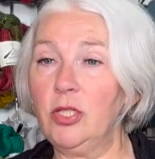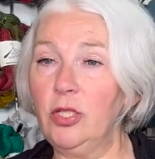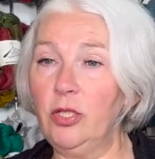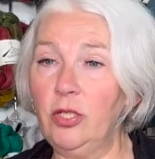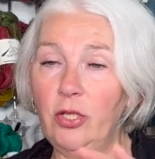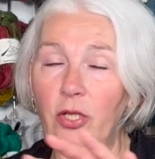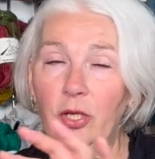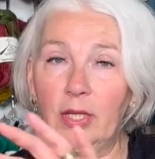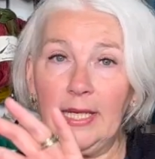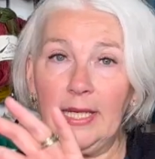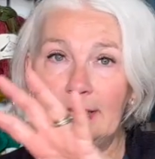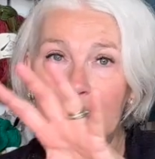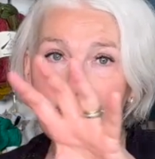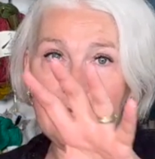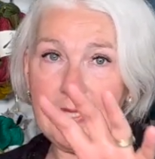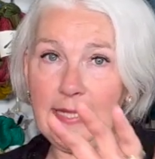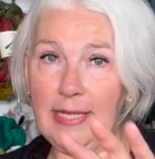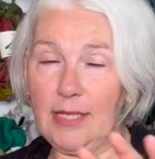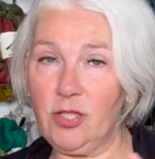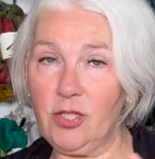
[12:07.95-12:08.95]
look at the
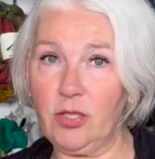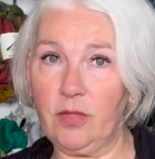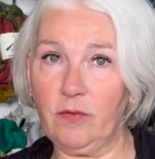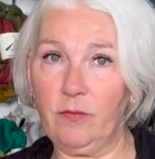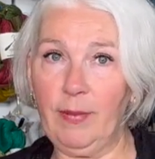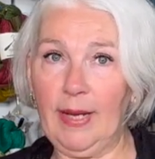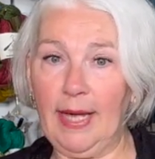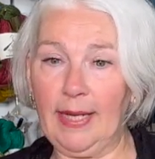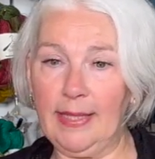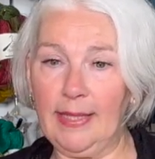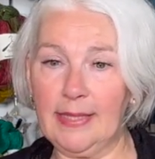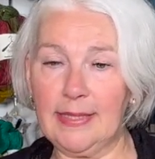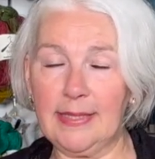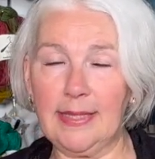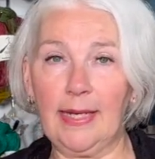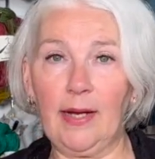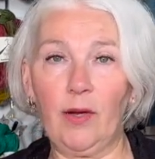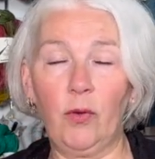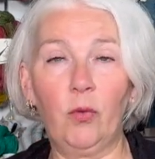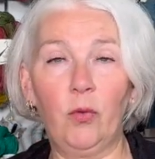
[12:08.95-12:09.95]
section of blanket
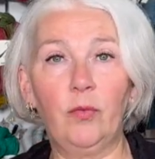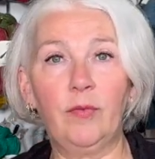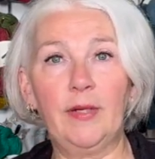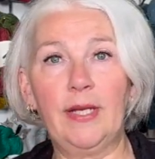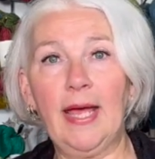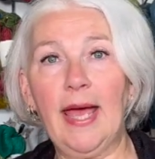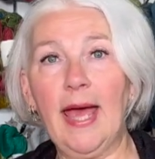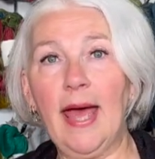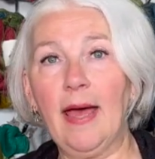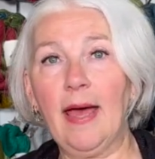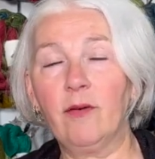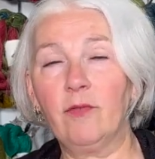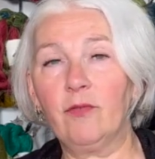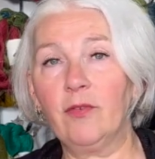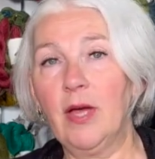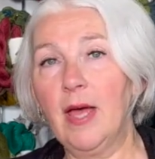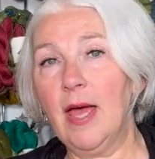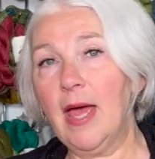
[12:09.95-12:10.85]
that I already have,